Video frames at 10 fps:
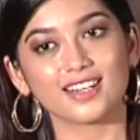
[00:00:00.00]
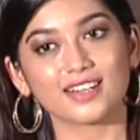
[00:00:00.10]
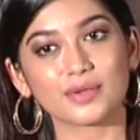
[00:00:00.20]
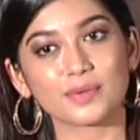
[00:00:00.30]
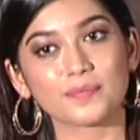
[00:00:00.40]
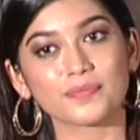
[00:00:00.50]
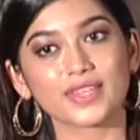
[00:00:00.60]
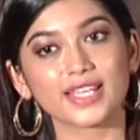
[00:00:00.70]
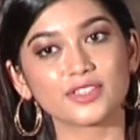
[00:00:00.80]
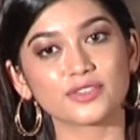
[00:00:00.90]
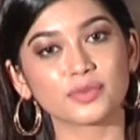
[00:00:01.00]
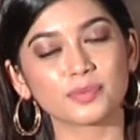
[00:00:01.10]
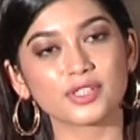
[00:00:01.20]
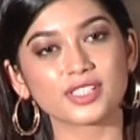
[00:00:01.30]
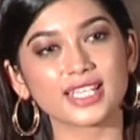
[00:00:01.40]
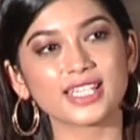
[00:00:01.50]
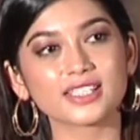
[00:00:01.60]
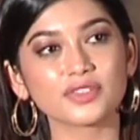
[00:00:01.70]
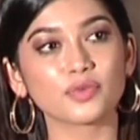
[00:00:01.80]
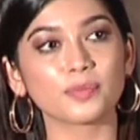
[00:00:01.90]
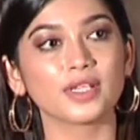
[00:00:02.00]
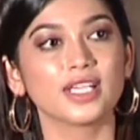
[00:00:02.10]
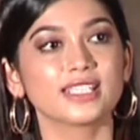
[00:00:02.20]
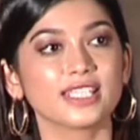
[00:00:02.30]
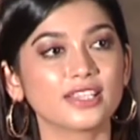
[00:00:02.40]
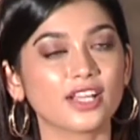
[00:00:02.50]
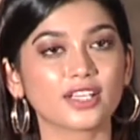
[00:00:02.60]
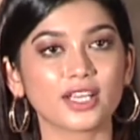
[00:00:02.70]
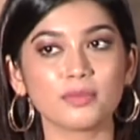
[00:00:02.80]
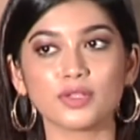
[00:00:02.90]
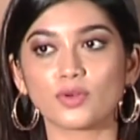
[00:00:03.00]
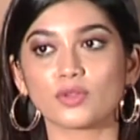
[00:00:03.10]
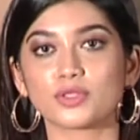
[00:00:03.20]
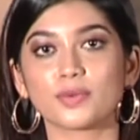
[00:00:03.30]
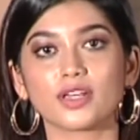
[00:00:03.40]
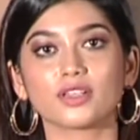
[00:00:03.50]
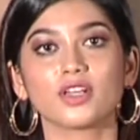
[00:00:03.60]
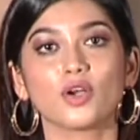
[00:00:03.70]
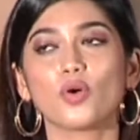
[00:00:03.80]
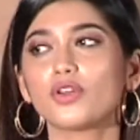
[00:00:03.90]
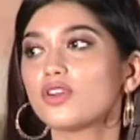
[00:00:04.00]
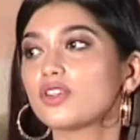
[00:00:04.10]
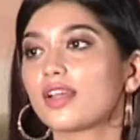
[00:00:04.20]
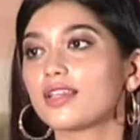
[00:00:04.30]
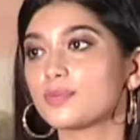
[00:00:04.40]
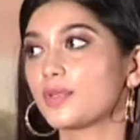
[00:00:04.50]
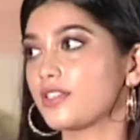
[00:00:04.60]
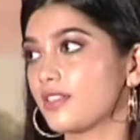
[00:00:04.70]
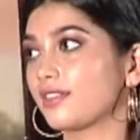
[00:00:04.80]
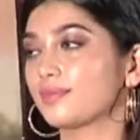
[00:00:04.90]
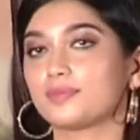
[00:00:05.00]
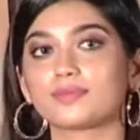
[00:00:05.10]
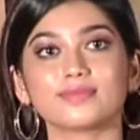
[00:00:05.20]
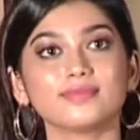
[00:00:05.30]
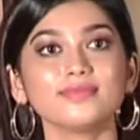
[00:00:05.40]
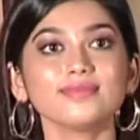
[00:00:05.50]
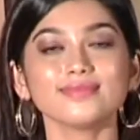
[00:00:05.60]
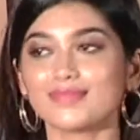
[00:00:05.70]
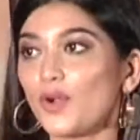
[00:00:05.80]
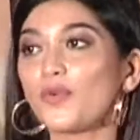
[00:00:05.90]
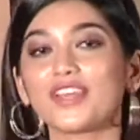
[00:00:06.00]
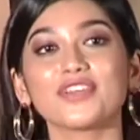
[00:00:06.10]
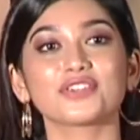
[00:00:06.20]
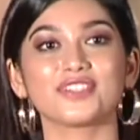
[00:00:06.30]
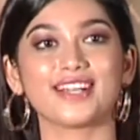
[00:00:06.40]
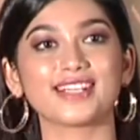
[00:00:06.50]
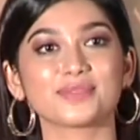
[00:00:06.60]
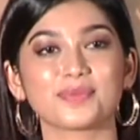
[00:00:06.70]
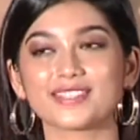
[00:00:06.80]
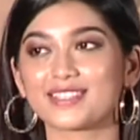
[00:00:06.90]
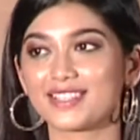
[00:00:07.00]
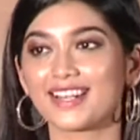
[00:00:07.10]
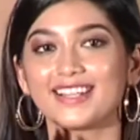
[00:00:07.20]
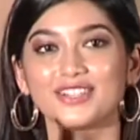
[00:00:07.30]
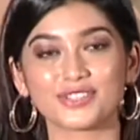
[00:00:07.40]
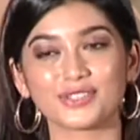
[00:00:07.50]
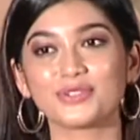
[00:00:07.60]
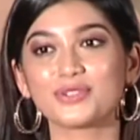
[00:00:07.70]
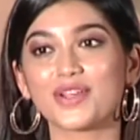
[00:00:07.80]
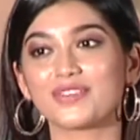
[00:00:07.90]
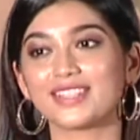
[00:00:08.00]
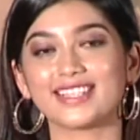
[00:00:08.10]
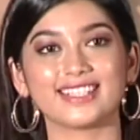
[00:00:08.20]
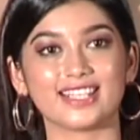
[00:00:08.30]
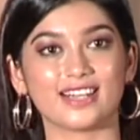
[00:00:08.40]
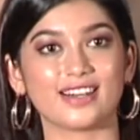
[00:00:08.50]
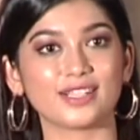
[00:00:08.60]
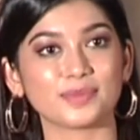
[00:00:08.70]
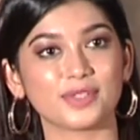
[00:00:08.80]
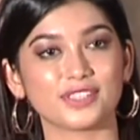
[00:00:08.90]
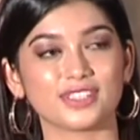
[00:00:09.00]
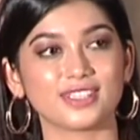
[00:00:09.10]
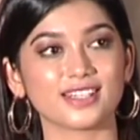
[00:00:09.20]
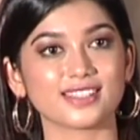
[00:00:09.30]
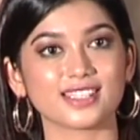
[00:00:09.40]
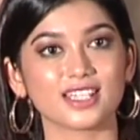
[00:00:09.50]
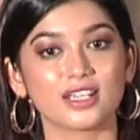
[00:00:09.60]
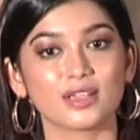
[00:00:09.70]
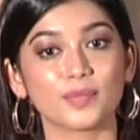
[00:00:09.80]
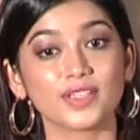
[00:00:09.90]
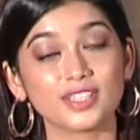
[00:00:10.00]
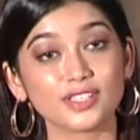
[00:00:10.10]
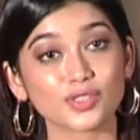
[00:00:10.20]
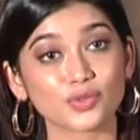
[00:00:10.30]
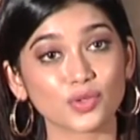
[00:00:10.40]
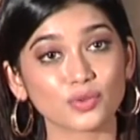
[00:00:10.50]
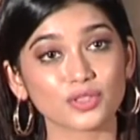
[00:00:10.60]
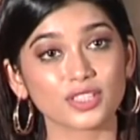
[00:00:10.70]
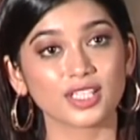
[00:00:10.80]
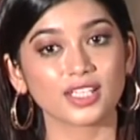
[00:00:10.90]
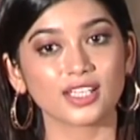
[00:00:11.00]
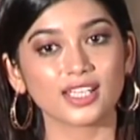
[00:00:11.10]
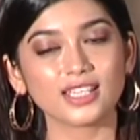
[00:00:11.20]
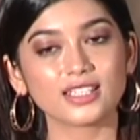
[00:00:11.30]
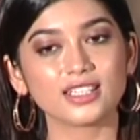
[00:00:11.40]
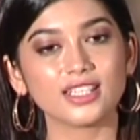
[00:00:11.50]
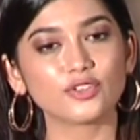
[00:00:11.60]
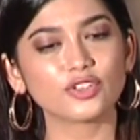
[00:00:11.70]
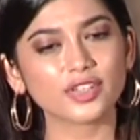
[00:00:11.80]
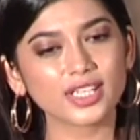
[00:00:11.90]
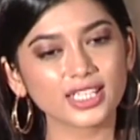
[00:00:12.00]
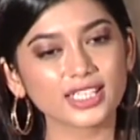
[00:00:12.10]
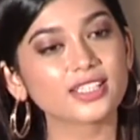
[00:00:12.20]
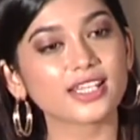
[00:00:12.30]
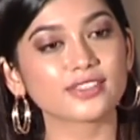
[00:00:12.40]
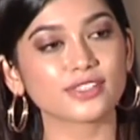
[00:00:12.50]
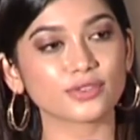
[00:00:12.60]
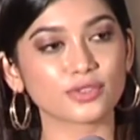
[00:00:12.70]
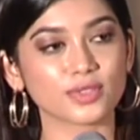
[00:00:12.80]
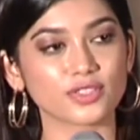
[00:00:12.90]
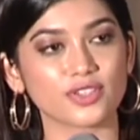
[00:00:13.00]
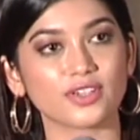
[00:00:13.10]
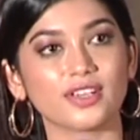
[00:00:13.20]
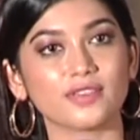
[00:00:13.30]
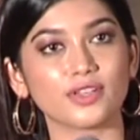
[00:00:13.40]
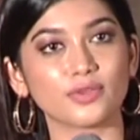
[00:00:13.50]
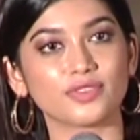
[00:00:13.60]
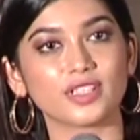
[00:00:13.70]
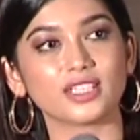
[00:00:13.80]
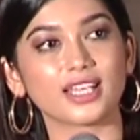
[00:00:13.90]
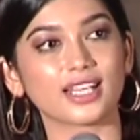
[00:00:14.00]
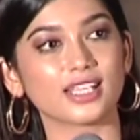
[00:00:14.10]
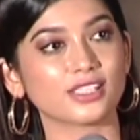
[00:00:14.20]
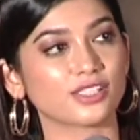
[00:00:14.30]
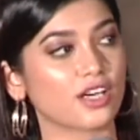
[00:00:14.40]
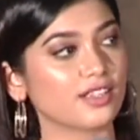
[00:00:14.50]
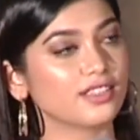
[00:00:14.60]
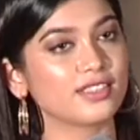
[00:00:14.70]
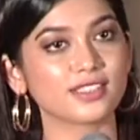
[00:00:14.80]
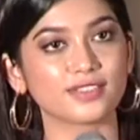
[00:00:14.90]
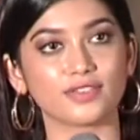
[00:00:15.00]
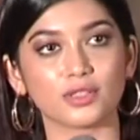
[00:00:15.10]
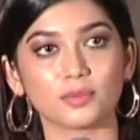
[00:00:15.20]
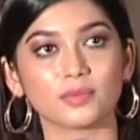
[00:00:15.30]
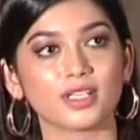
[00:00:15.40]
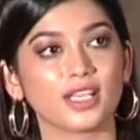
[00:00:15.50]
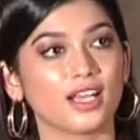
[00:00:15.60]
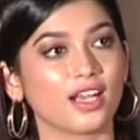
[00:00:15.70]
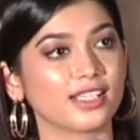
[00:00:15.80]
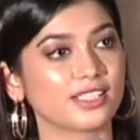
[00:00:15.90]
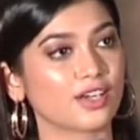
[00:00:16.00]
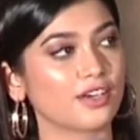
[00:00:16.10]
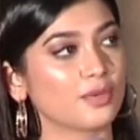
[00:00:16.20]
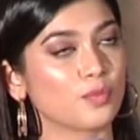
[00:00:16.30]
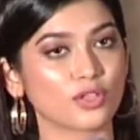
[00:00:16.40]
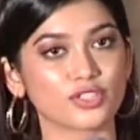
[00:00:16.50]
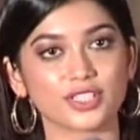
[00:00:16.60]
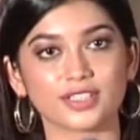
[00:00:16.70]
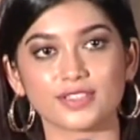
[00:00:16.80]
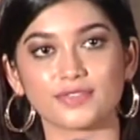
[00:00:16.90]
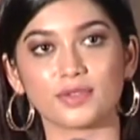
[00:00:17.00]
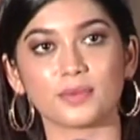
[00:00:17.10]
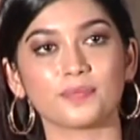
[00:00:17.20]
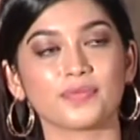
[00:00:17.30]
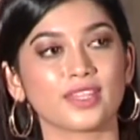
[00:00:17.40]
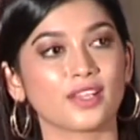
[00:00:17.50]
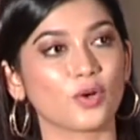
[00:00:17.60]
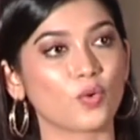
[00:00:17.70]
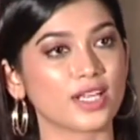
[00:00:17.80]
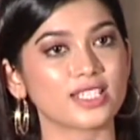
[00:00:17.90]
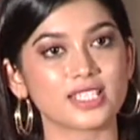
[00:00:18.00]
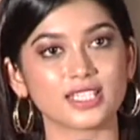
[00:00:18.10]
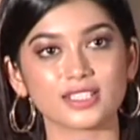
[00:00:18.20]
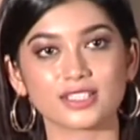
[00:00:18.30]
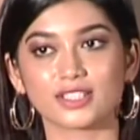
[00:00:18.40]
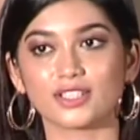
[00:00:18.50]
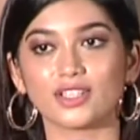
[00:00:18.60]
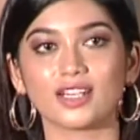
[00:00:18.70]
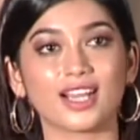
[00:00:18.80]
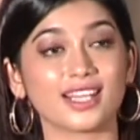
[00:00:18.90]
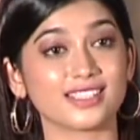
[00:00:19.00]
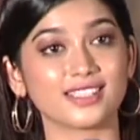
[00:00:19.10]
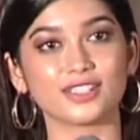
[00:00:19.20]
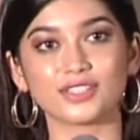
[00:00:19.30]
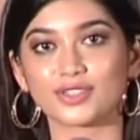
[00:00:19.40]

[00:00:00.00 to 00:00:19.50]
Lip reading: It doesn't see, there can be roles where, oh, you're a nice person, okay, you're a nice person, so you do everything that a nice person does. But this role, it really takes you to a journey where you feel like, I started this film, I started watching this film, oh, I see this girl, I see her